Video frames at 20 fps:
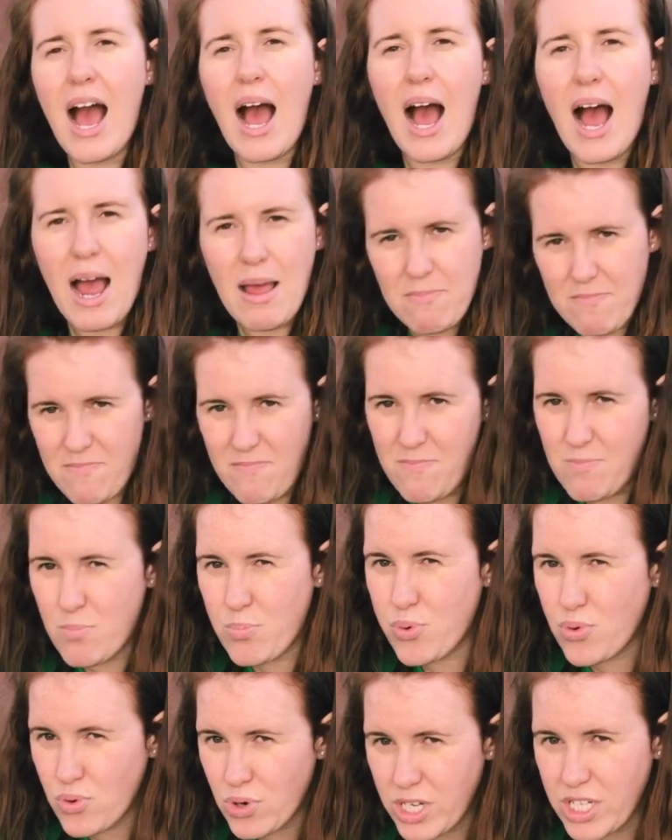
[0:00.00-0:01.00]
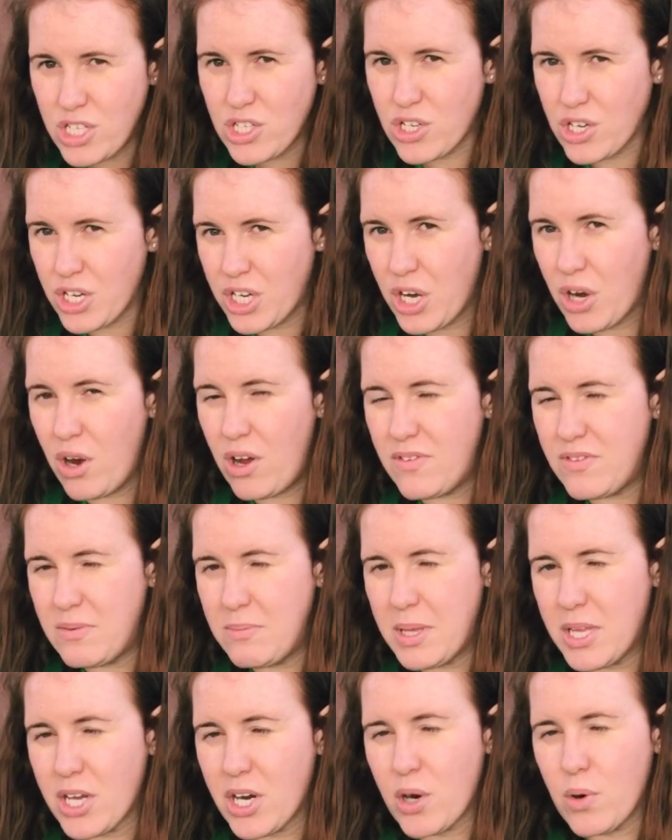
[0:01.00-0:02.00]
I'm pretty sure you're all
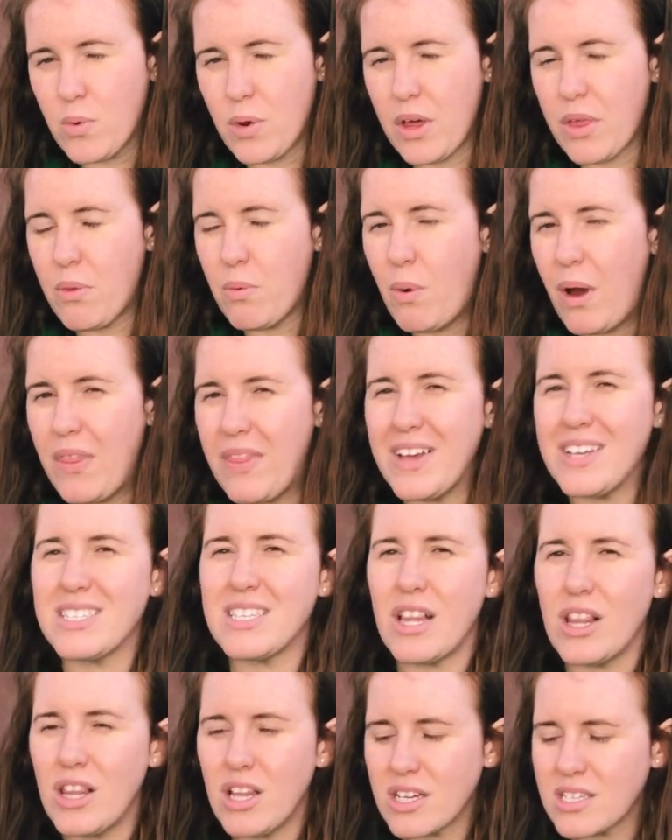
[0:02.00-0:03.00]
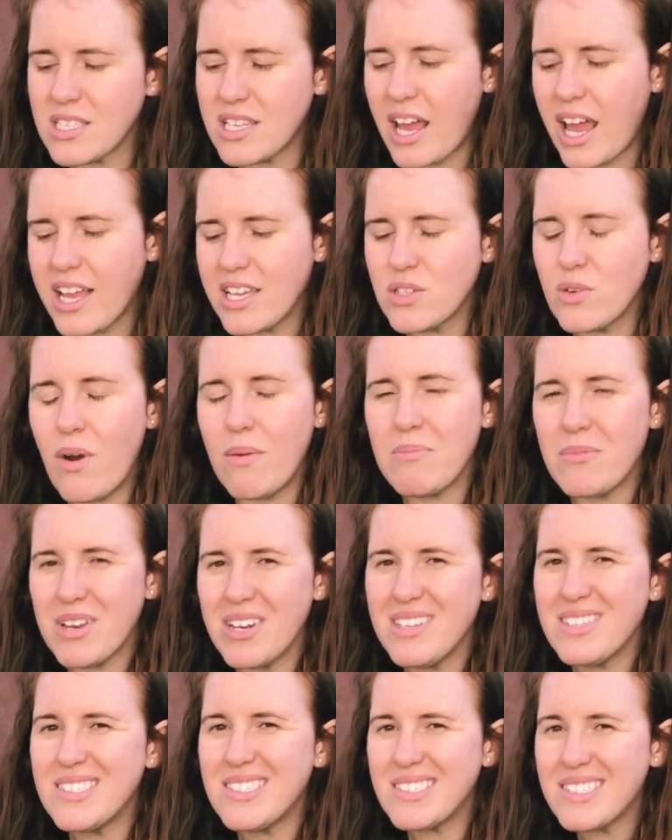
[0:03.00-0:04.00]
familiar with what this looks like. So I'm
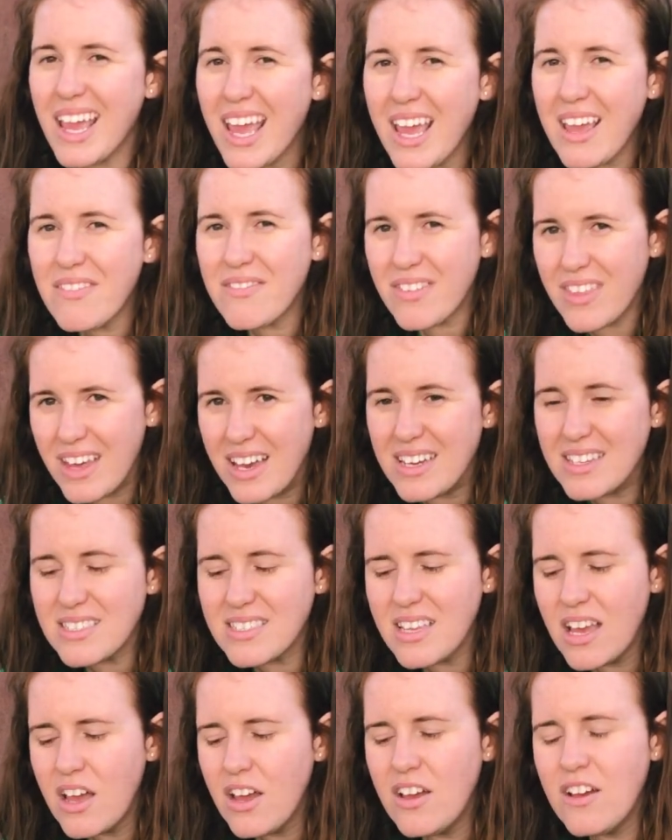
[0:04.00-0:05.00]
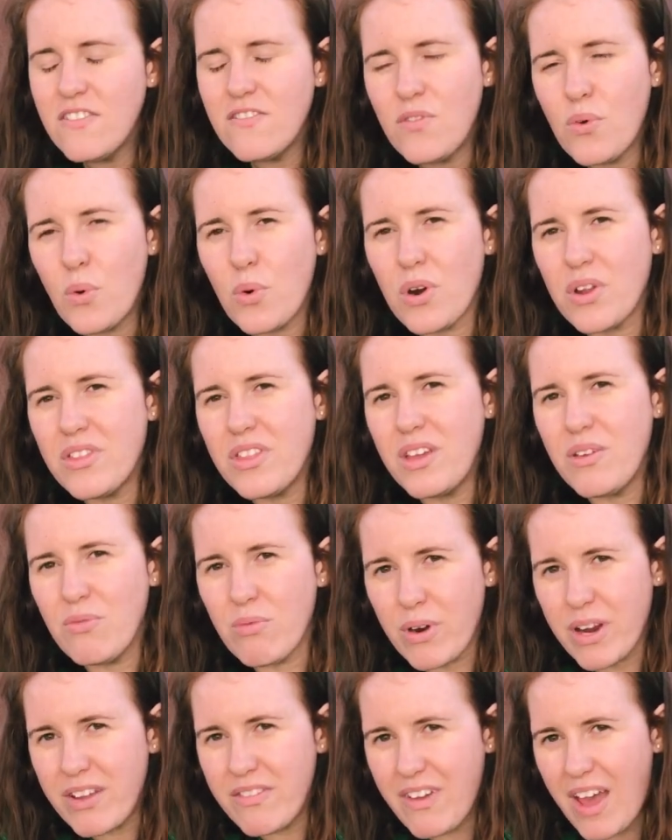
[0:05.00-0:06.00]
gonna save this for the
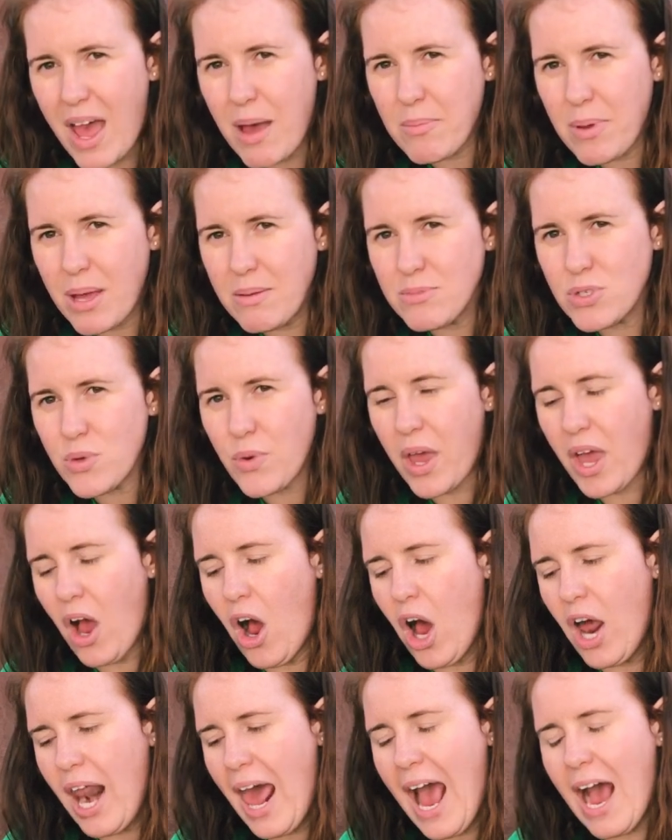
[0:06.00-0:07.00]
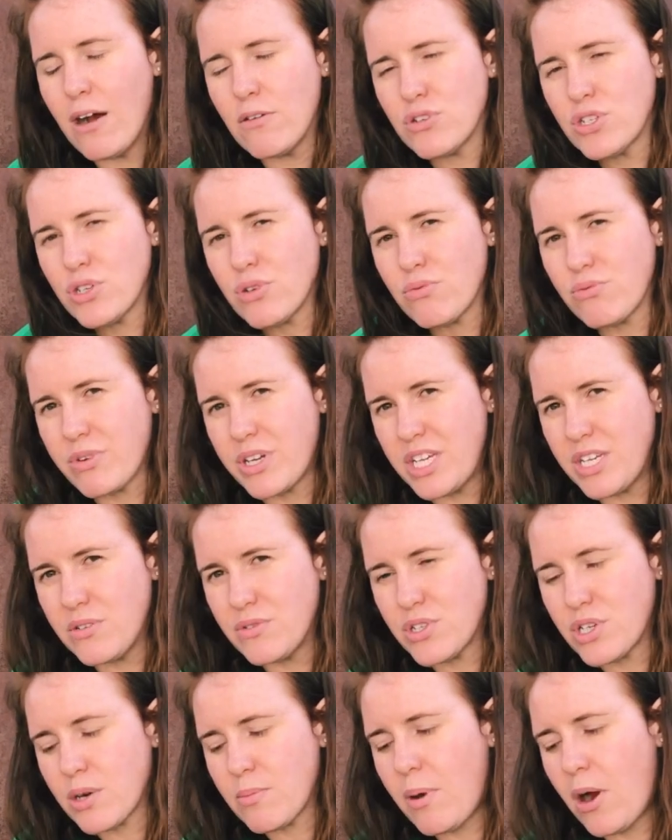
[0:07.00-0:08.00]
revamp I'm doing on how to
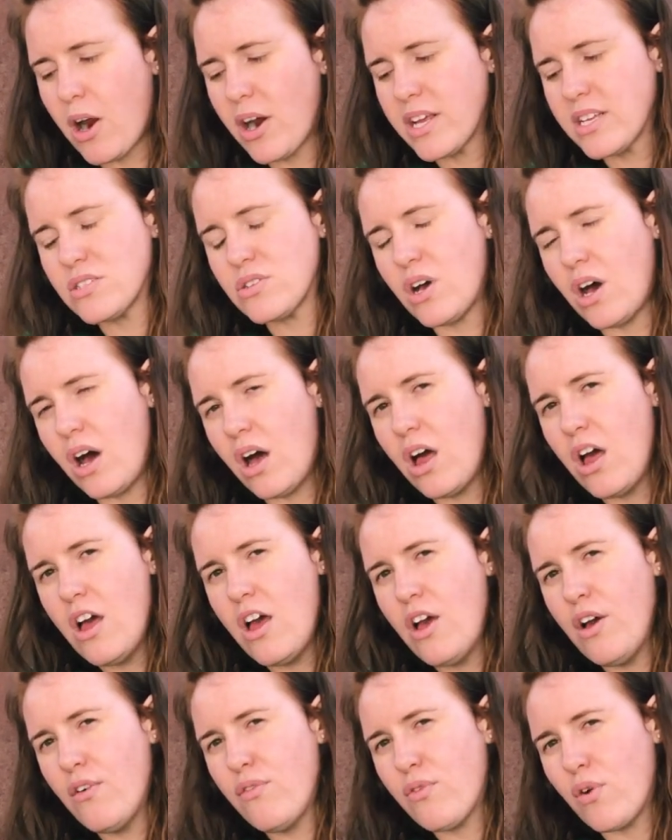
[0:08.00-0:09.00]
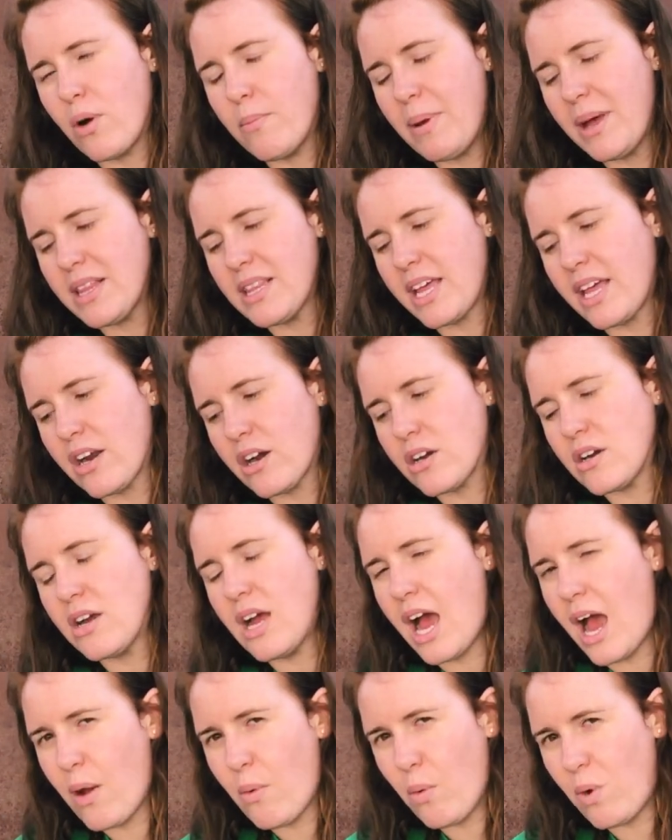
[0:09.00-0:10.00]
reuse your potting soil for a bit later.
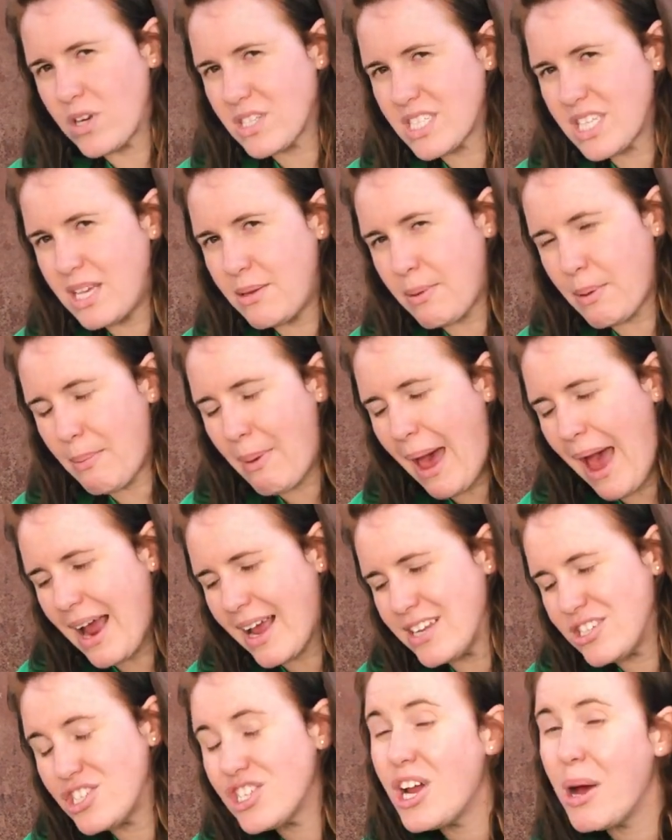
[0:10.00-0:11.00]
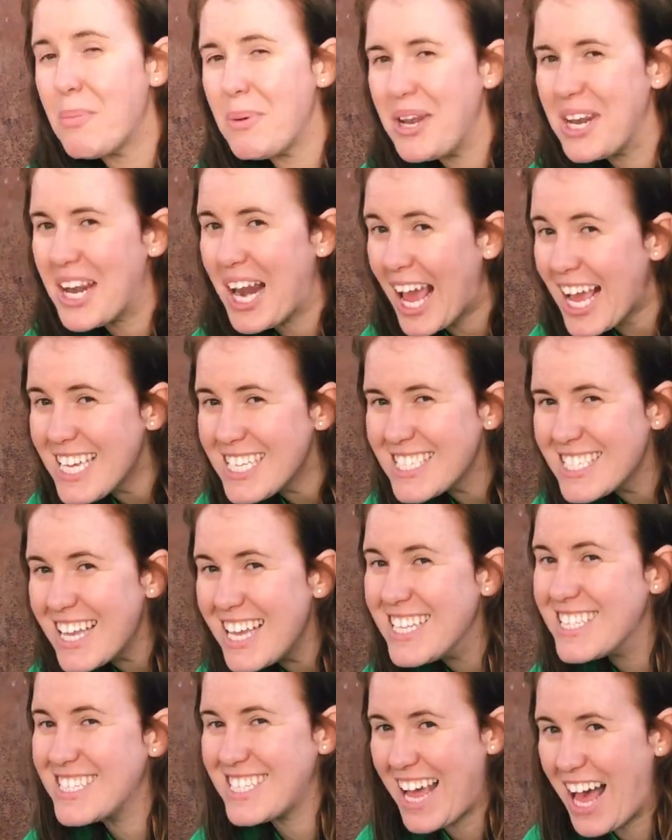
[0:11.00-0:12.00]
I want to keep it packaged up and nice
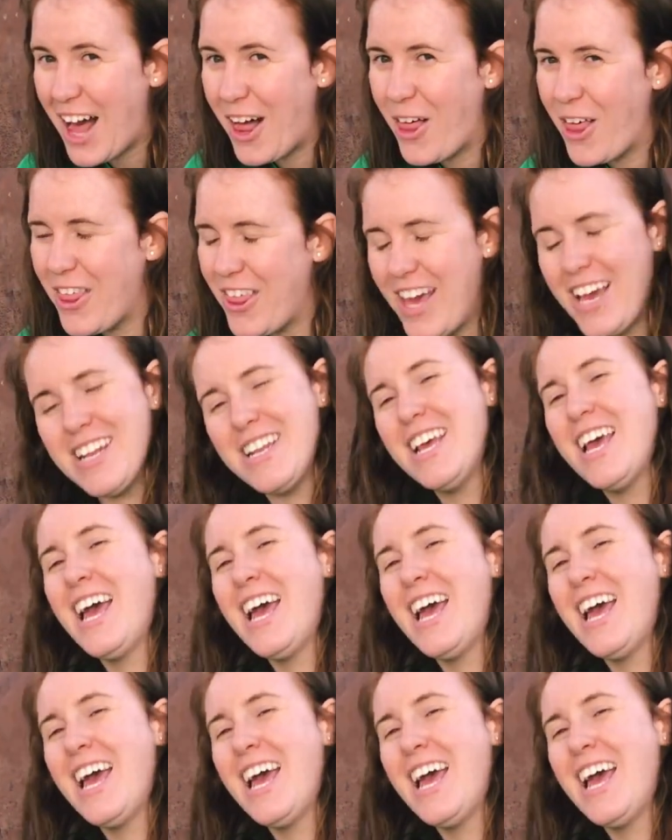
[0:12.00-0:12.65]
until then